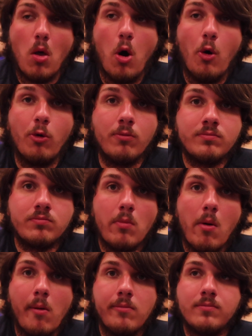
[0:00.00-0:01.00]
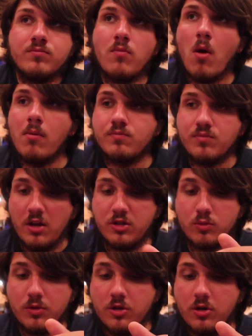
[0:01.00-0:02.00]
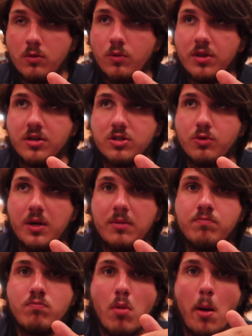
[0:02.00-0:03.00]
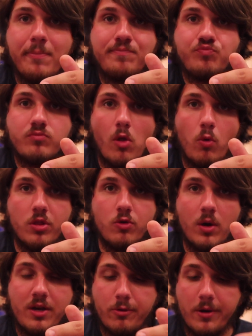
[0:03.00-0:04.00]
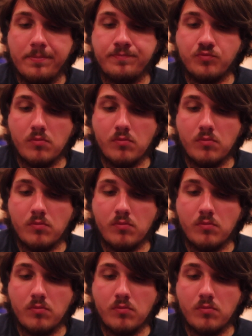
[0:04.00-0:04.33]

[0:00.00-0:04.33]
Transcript: Oh, it's really good with this cream, with the white cream.